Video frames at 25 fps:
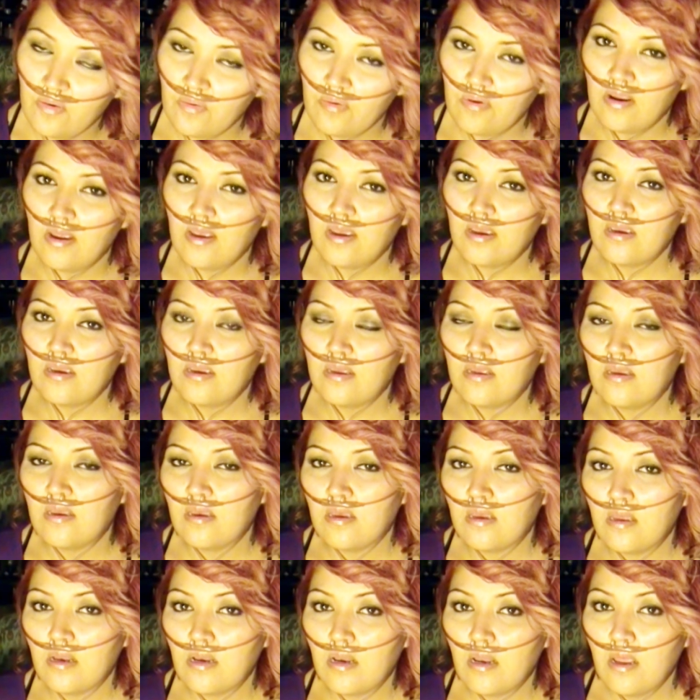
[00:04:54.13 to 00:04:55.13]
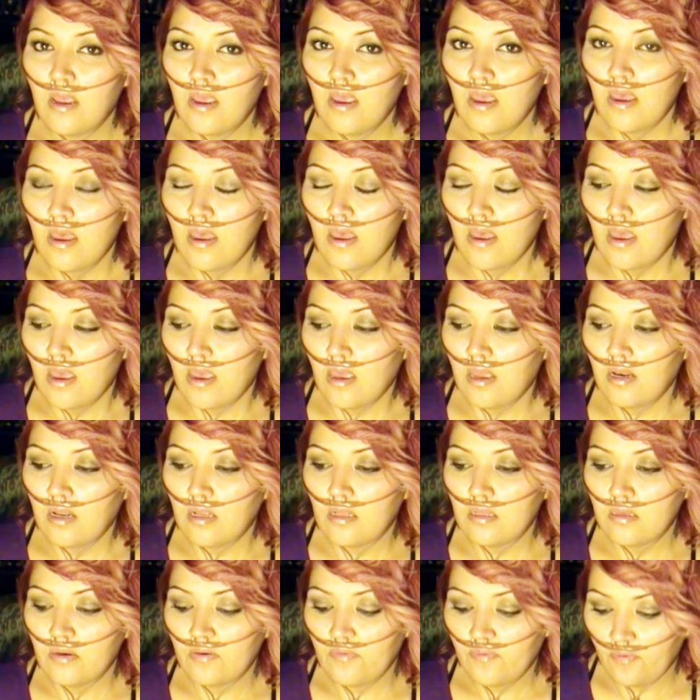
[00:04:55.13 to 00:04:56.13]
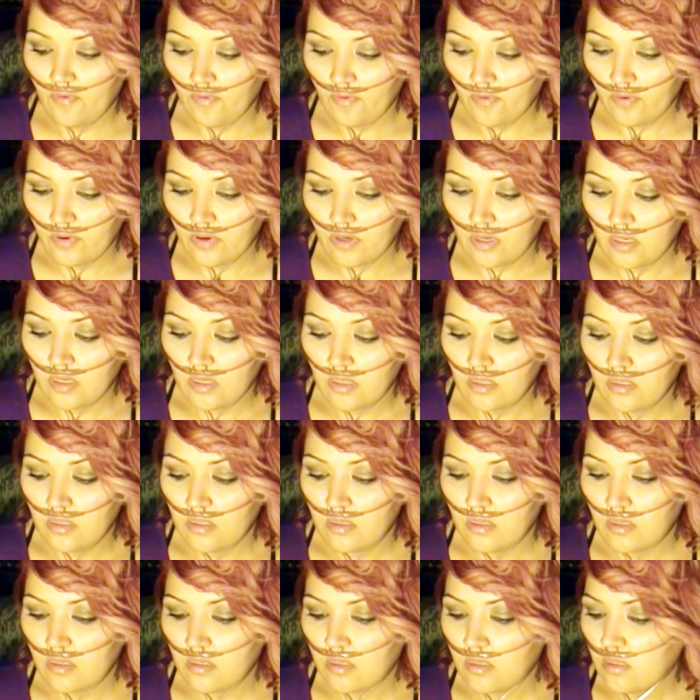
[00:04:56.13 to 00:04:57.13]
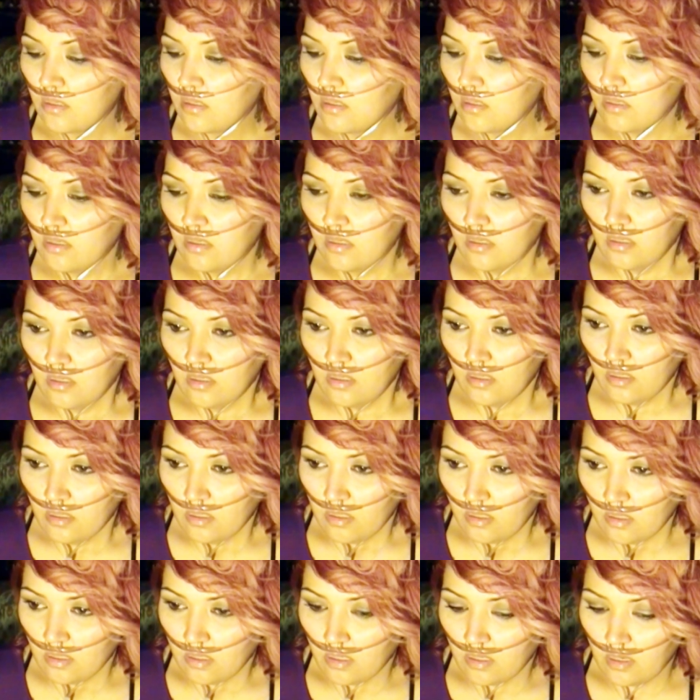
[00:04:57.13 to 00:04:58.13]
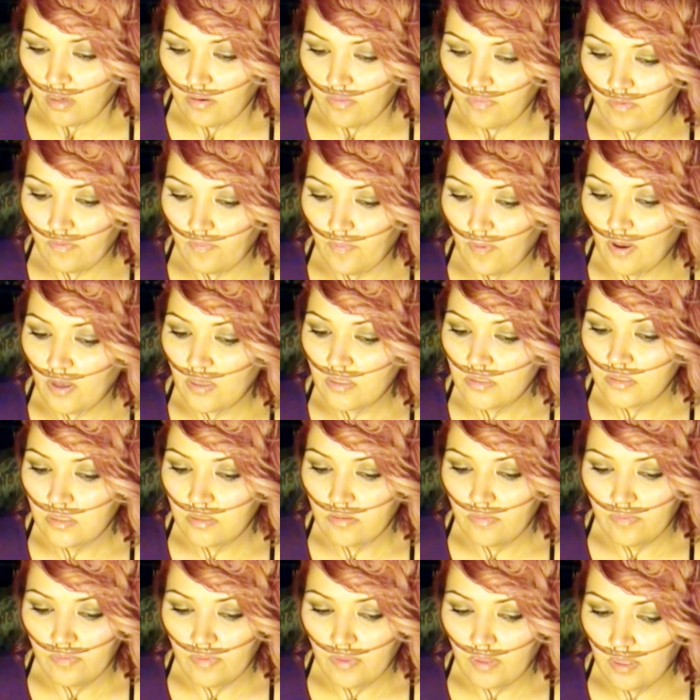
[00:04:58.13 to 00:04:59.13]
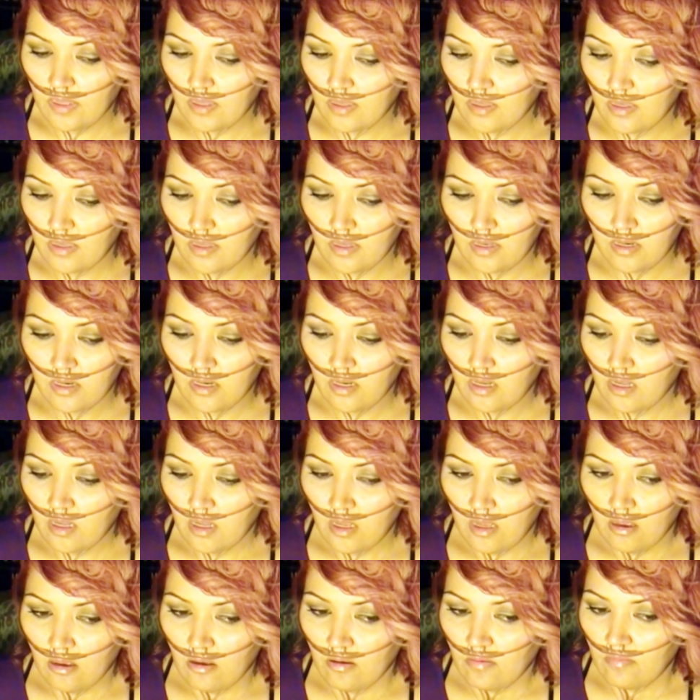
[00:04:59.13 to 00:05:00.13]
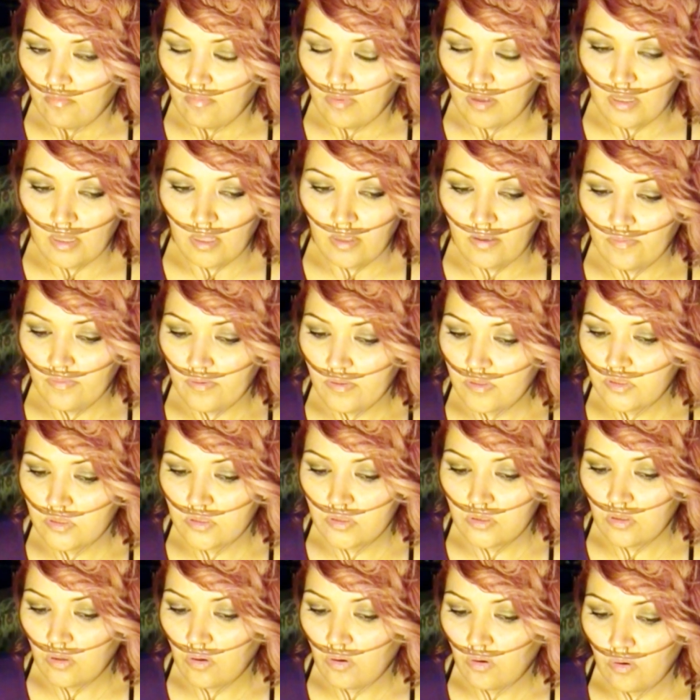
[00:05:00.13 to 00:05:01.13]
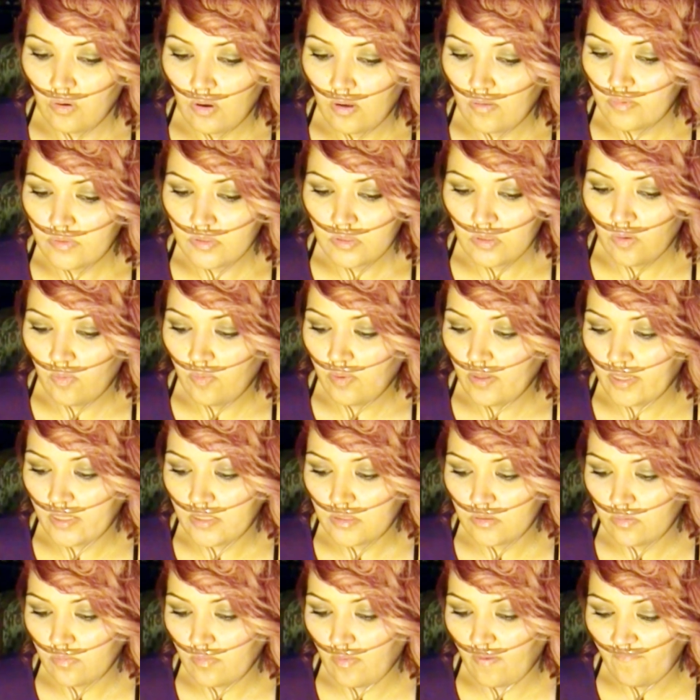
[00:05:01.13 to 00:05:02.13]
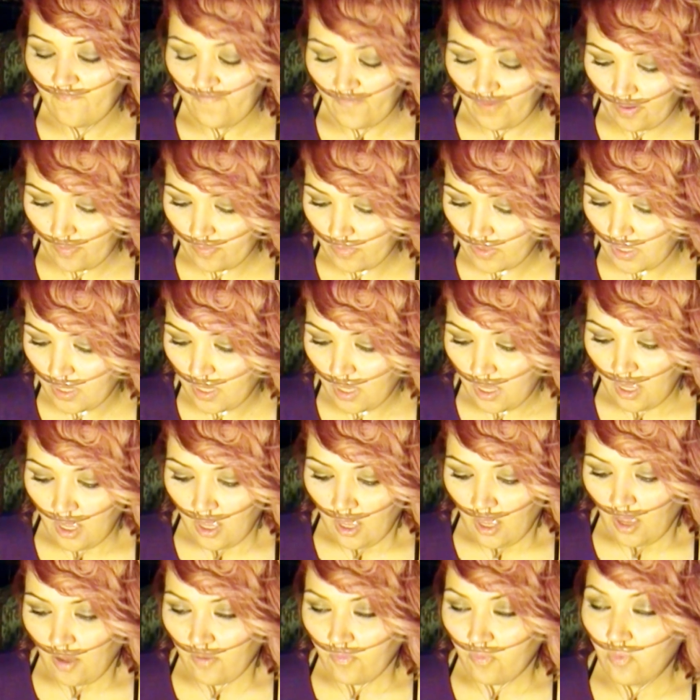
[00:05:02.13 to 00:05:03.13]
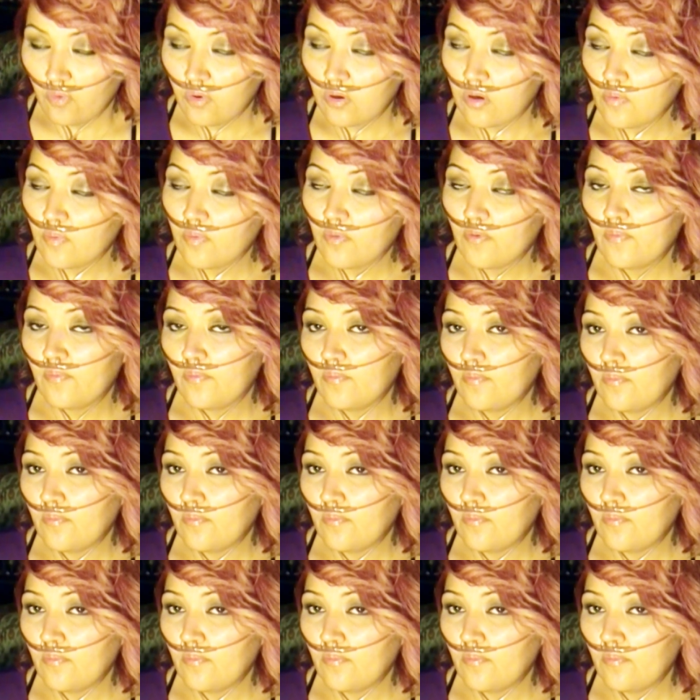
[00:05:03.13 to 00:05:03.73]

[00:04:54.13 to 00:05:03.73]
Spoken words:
gotta take what I can get. And I look forward, and I look at every positive thing, and My life is so, I'm so blessed with my family. I have a